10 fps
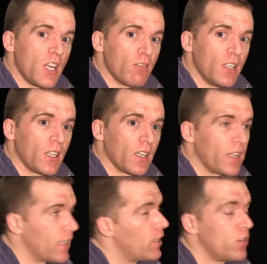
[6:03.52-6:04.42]
eat really
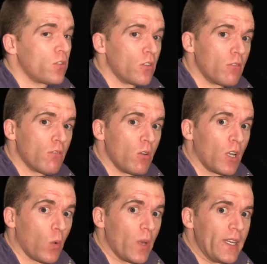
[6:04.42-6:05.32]
clean, and you should grow
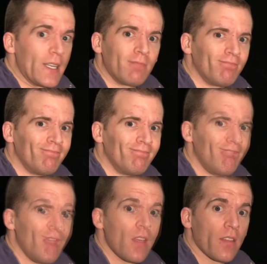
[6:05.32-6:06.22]
like a weed.
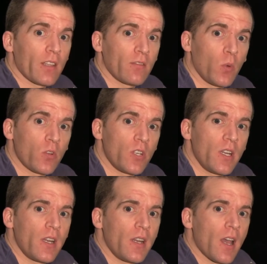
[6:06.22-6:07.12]
Thanks for
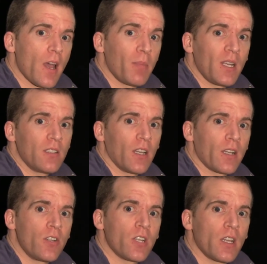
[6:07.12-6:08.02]
watching. Please like
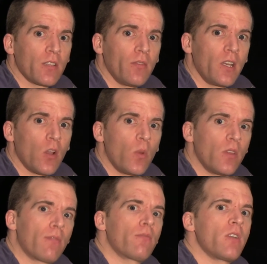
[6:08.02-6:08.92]
and share this video with
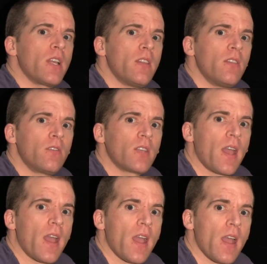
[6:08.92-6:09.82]
your friends
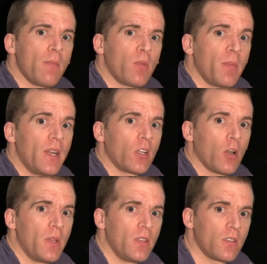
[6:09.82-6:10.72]
and pop any
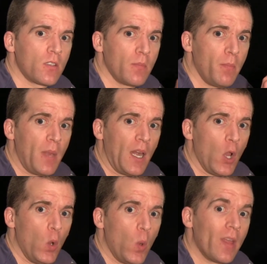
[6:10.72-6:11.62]
comments
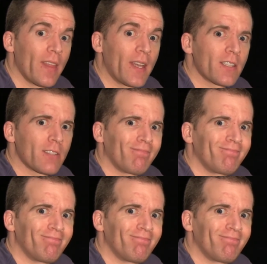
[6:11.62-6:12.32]
below. Thanks.